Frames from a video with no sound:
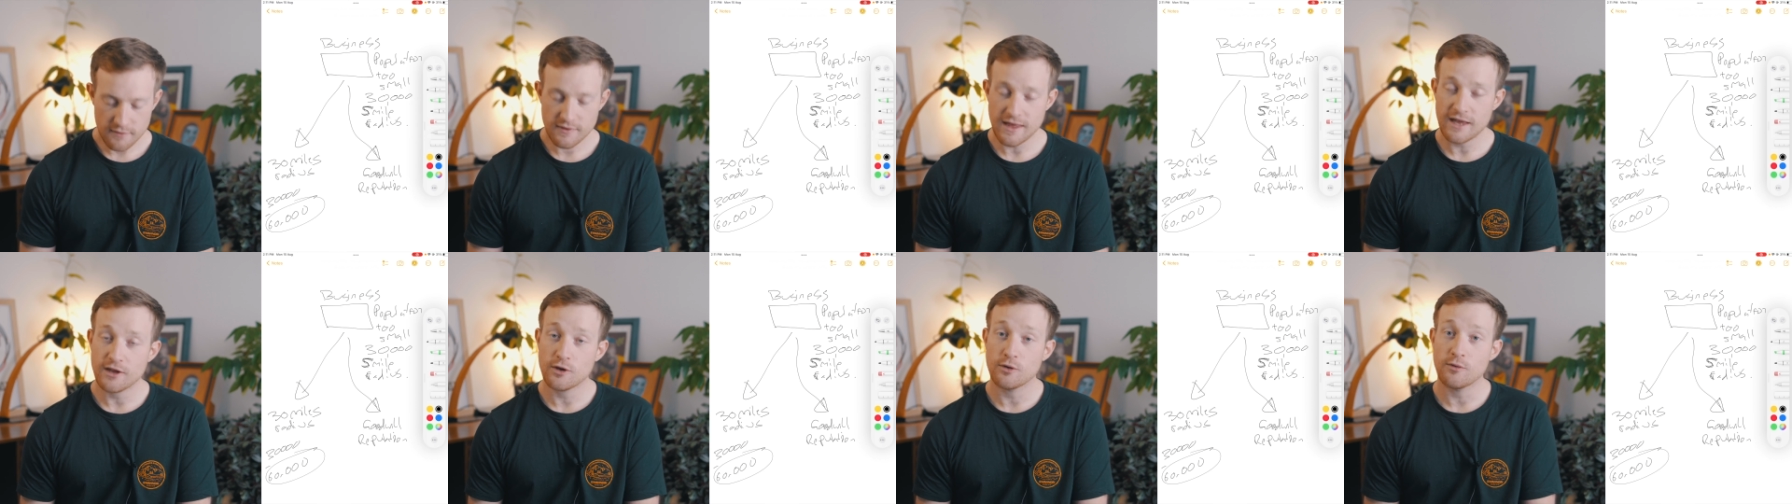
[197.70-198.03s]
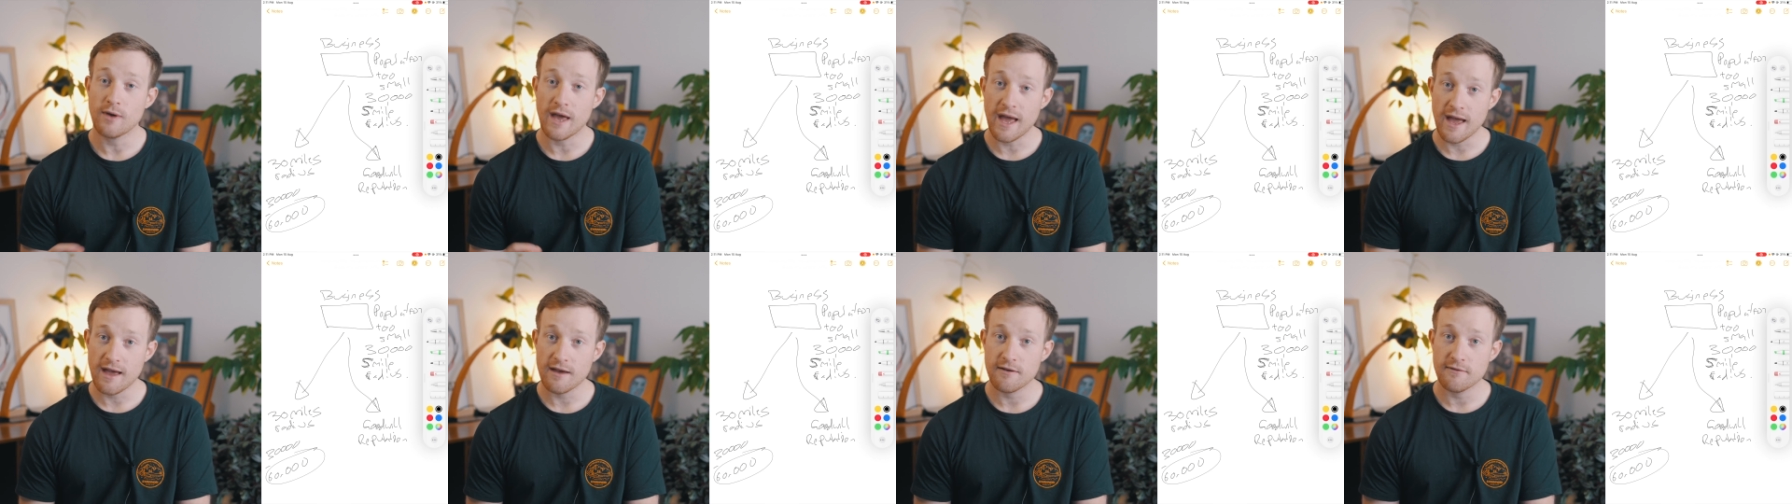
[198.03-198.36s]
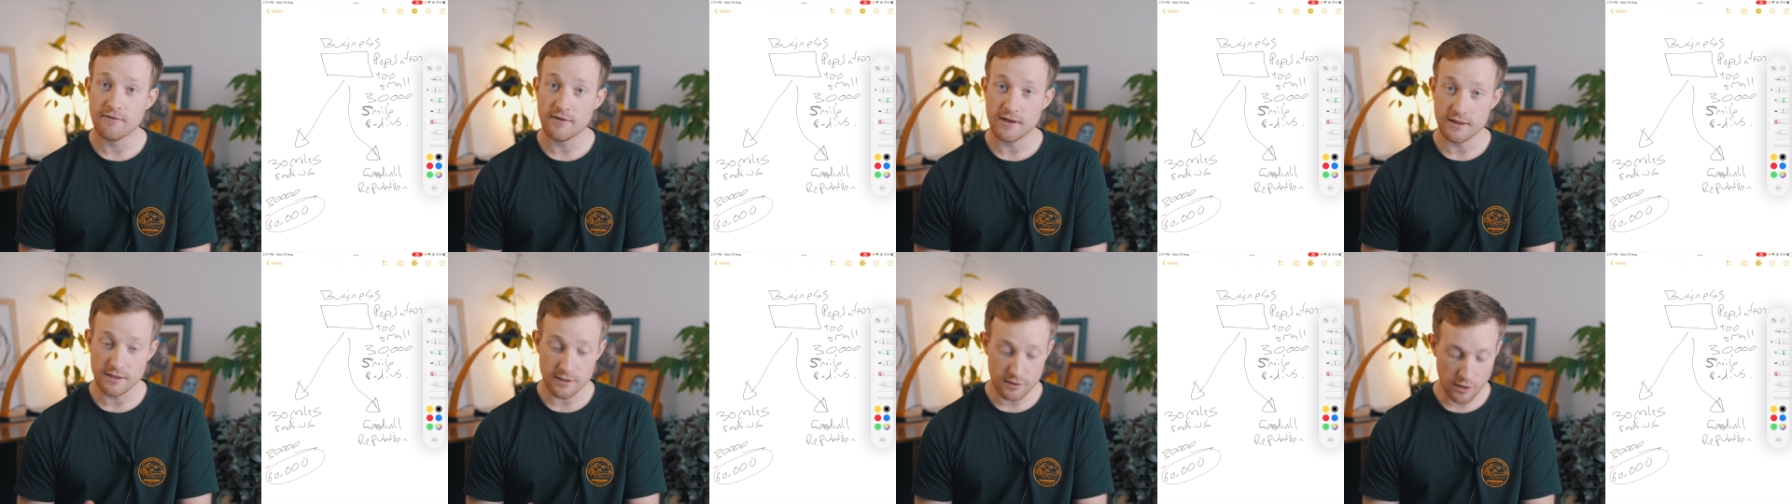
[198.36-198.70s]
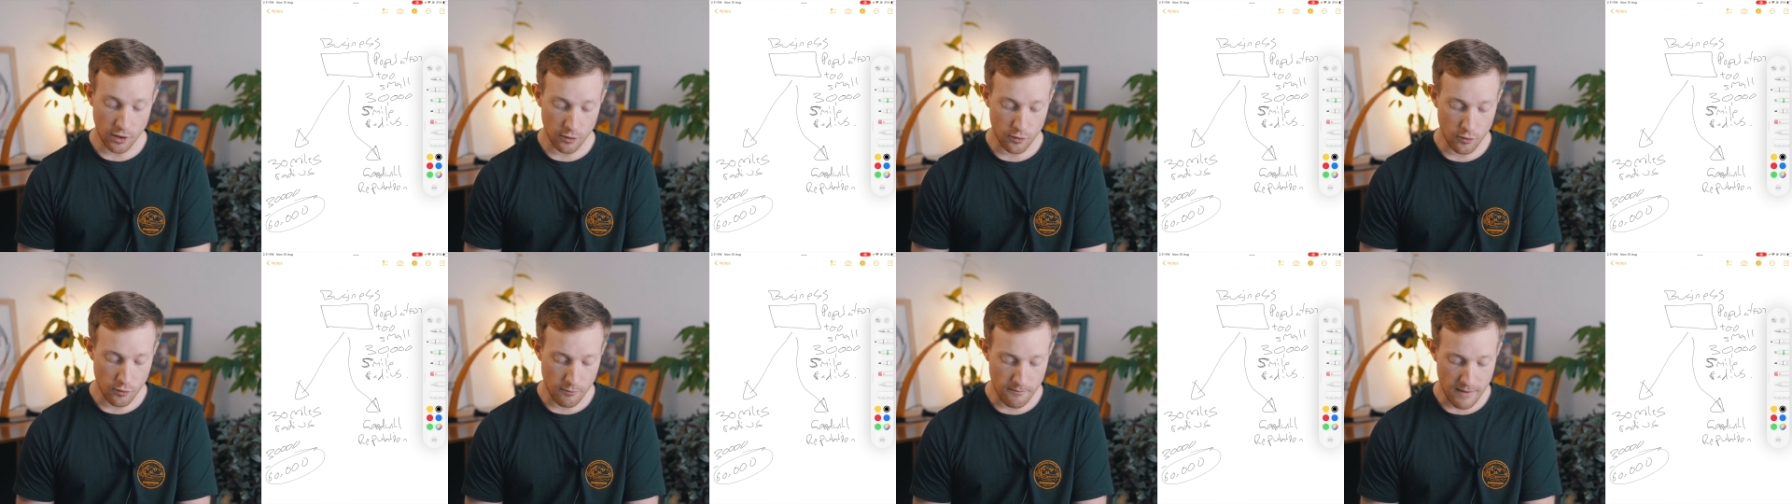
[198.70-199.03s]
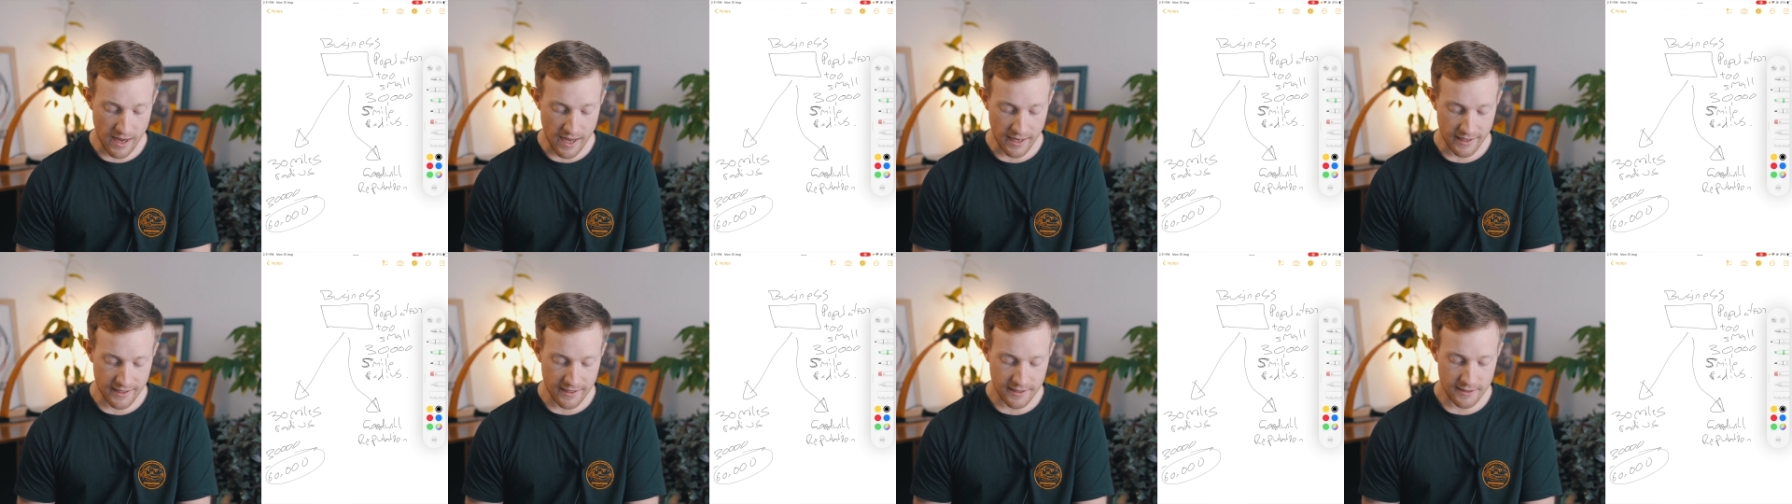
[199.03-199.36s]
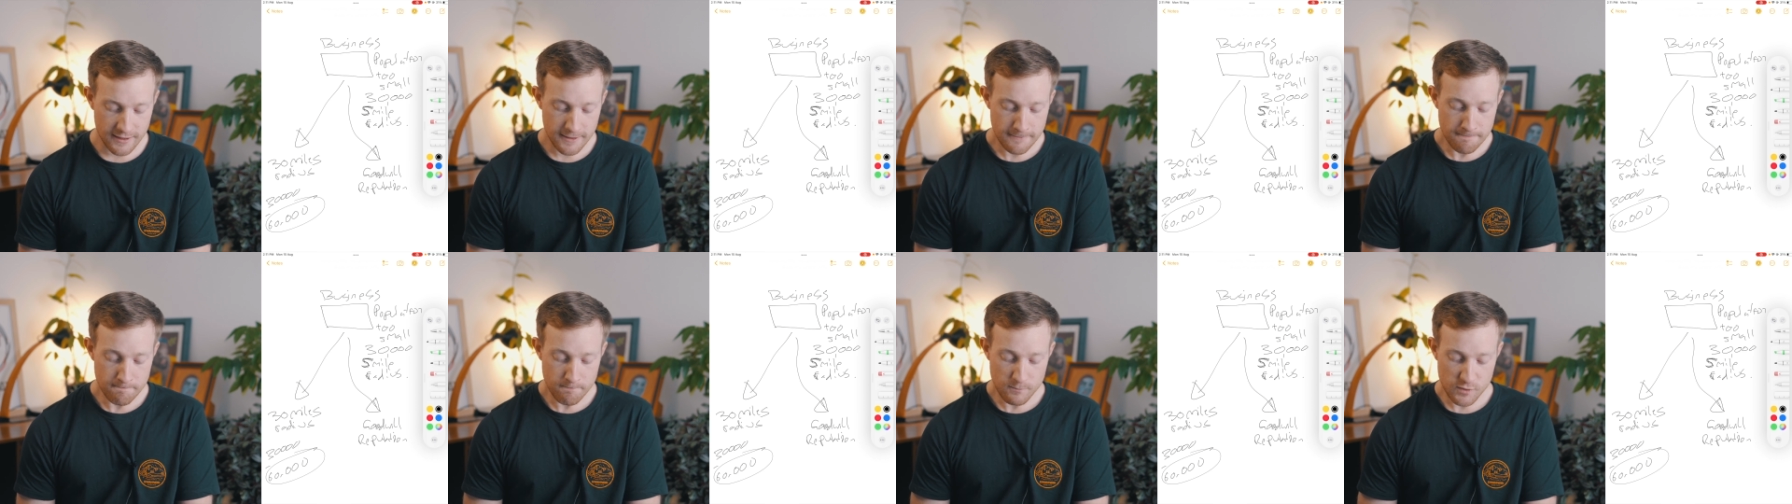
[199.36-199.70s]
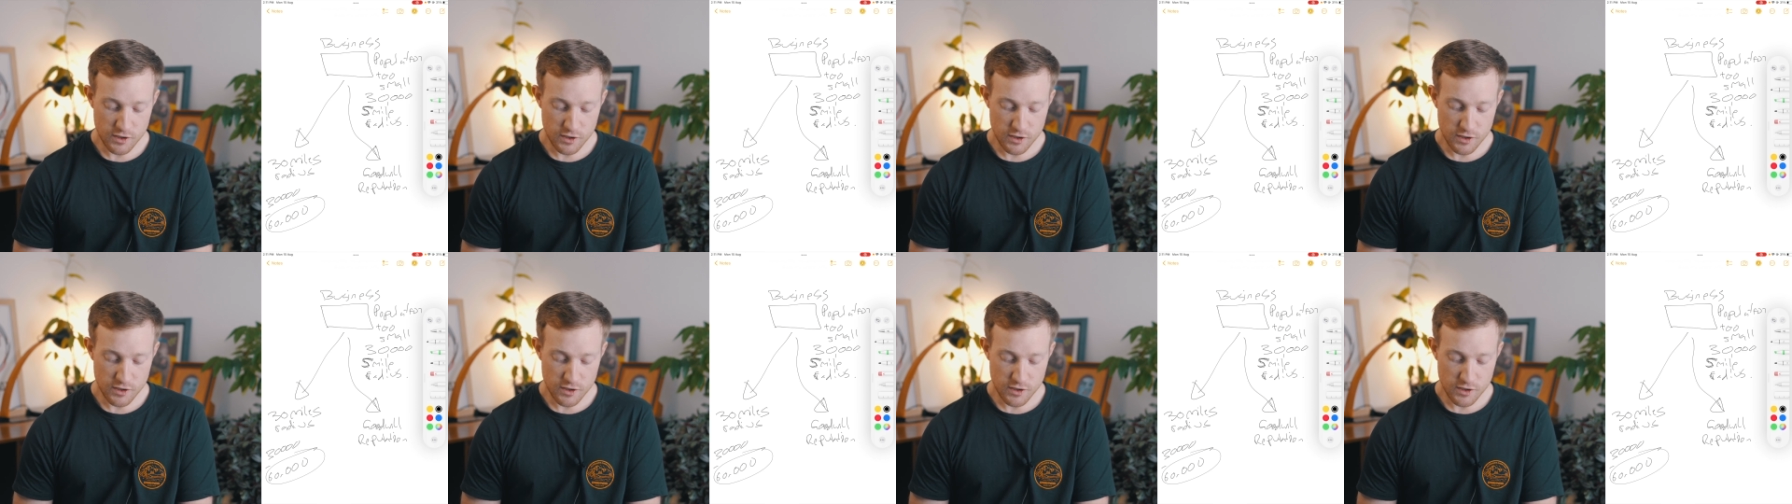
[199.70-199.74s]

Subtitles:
that you have in the local market.